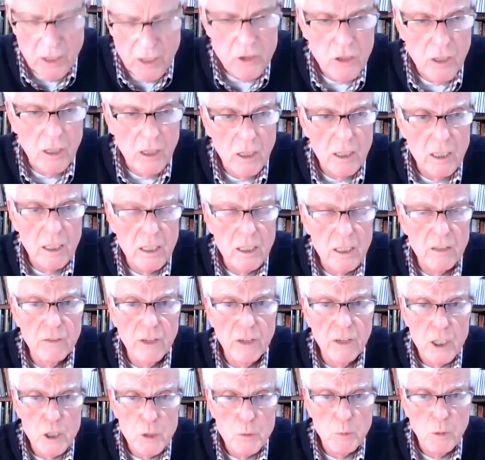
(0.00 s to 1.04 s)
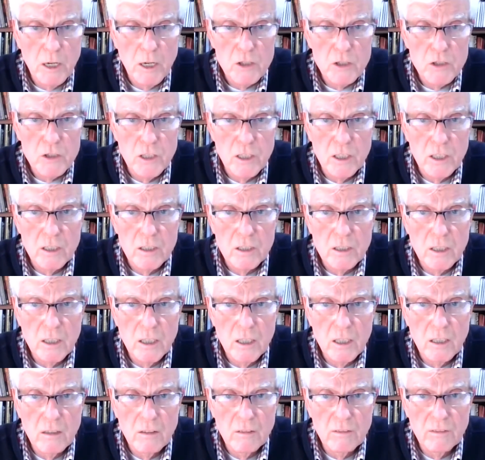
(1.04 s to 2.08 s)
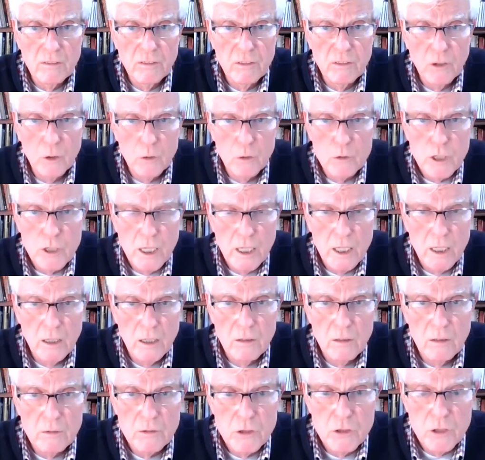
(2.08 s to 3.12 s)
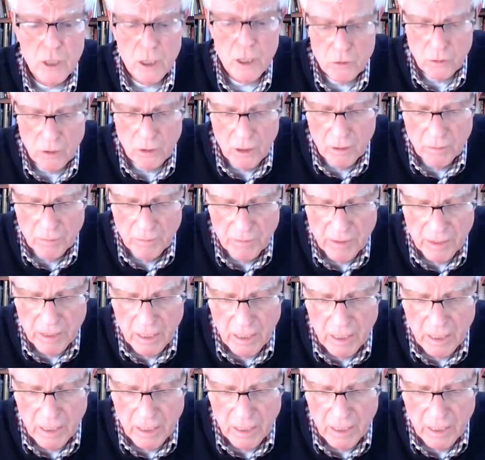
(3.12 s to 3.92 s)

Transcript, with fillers: presently the vice president of O-Scale Central.